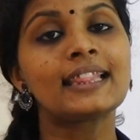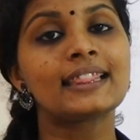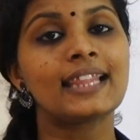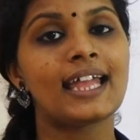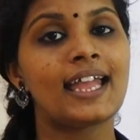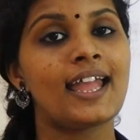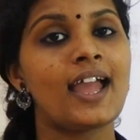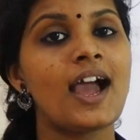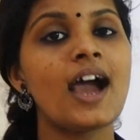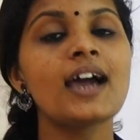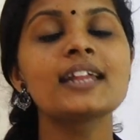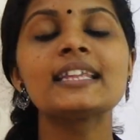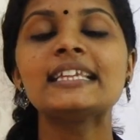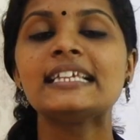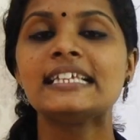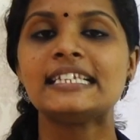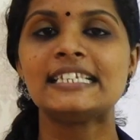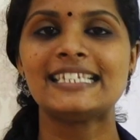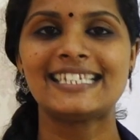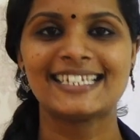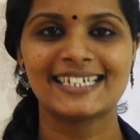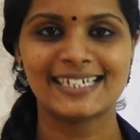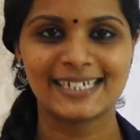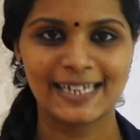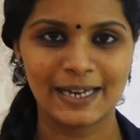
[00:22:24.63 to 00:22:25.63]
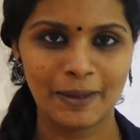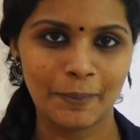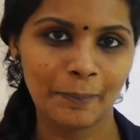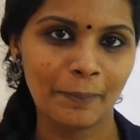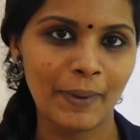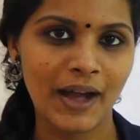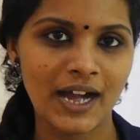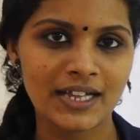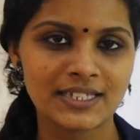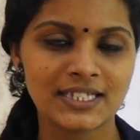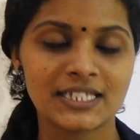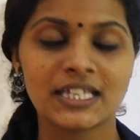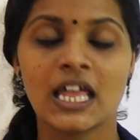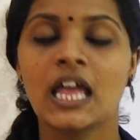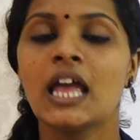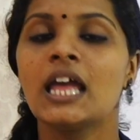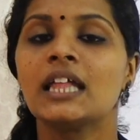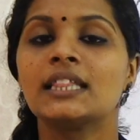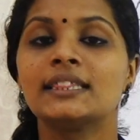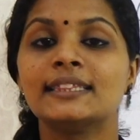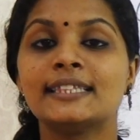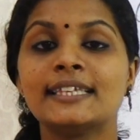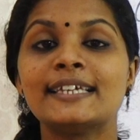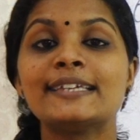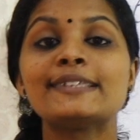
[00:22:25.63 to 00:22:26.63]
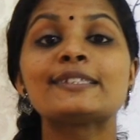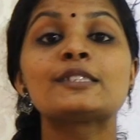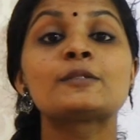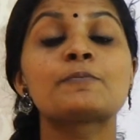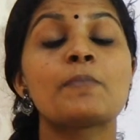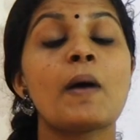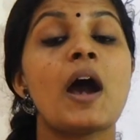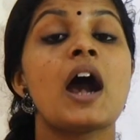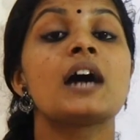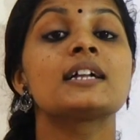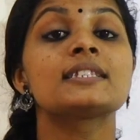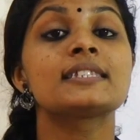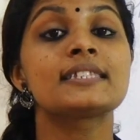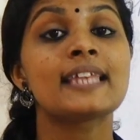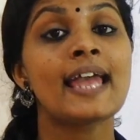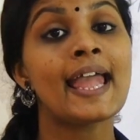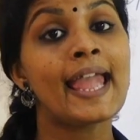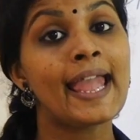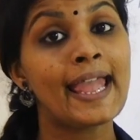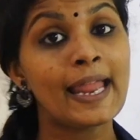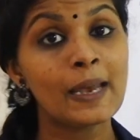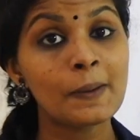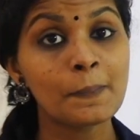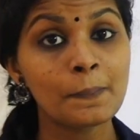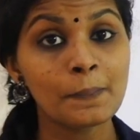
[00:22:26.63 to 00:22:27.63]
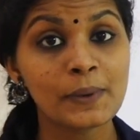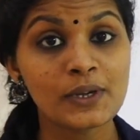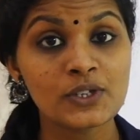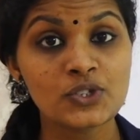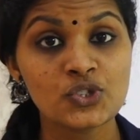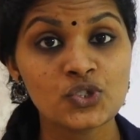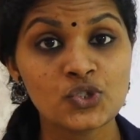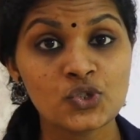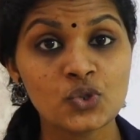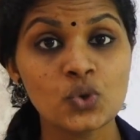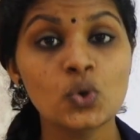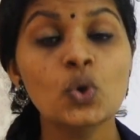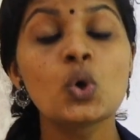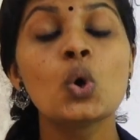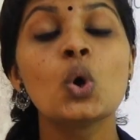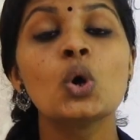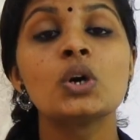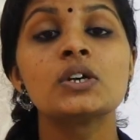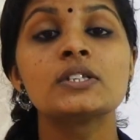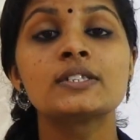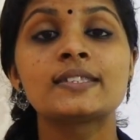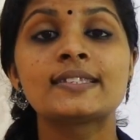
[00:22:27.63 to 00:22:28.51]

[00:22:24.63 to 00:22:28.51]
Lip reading: They are internal parts. These parts help us to